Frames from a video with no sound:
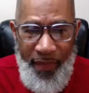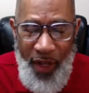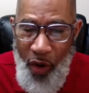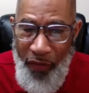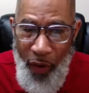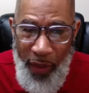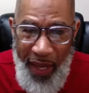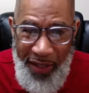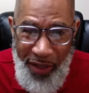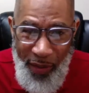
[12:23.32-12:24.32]
no
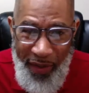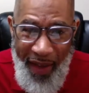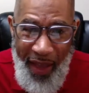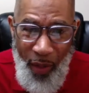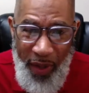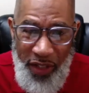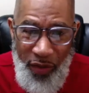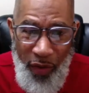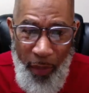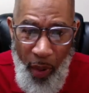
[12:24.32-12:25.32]
vocational
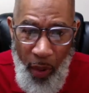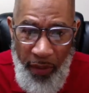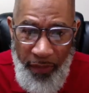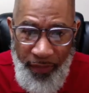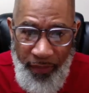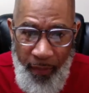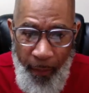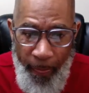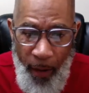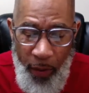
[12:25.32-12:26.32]
evaluation report.
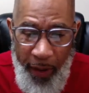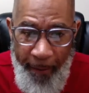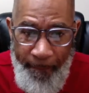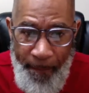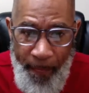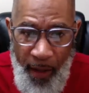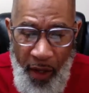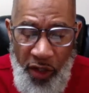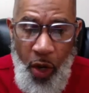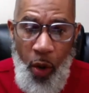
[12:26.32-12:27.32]
Okay?
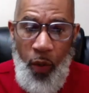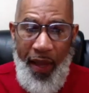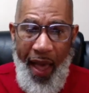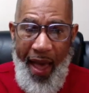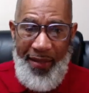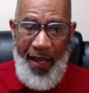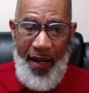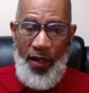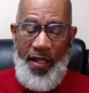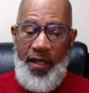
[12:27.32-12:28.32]
So, guys that
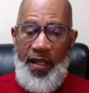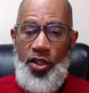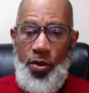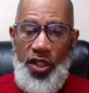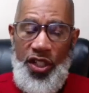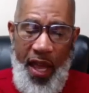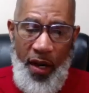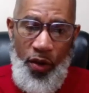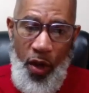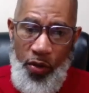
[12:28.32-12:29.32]
are listening to the
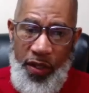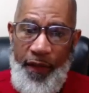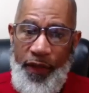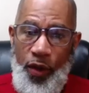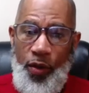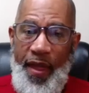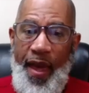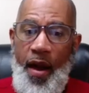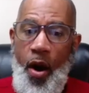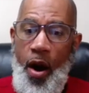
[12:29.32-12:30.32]
channel, those of you
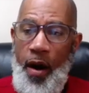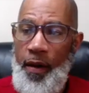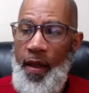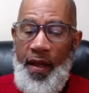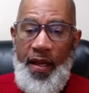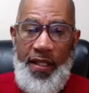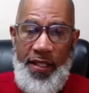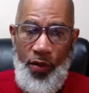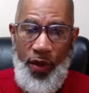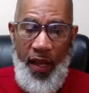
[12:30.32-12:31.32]
that are
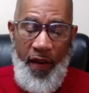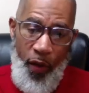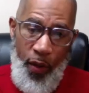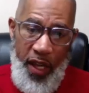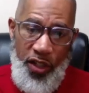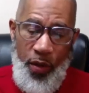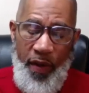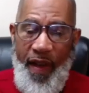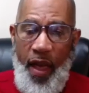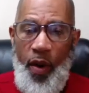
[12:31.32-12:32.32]
considering a vocational
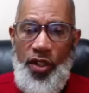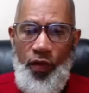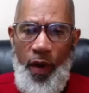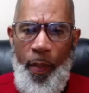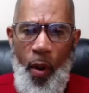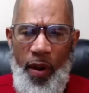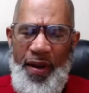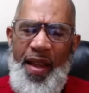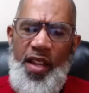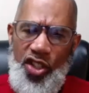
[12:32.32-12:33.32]
evaluation report,
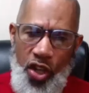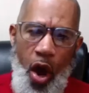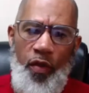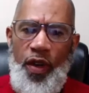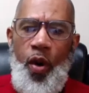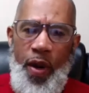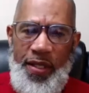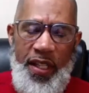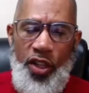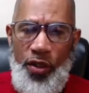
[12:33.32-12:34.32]
start
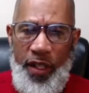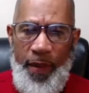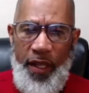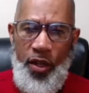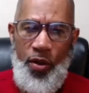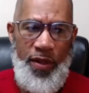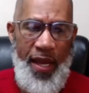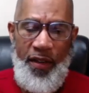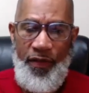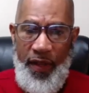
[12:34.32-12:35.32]
requesting your DBQs
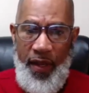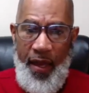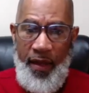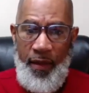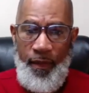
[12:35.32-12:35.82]
at the VA.